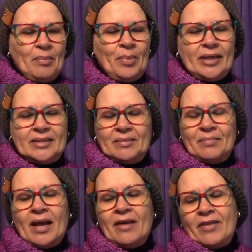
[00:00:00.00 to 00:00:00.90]
But
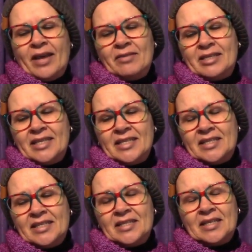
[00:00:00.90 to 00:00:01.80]
I've had it
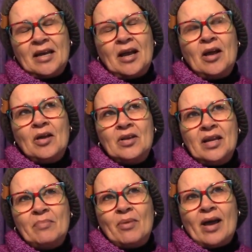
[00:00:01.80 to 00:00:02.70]
tested
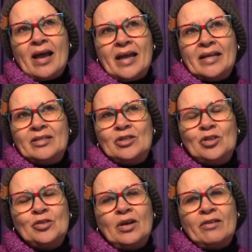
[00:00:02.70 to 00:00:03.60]
only by
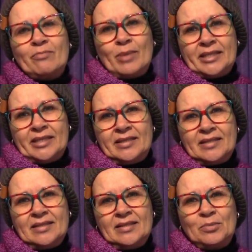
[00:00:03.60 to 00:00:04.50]
two of my testers,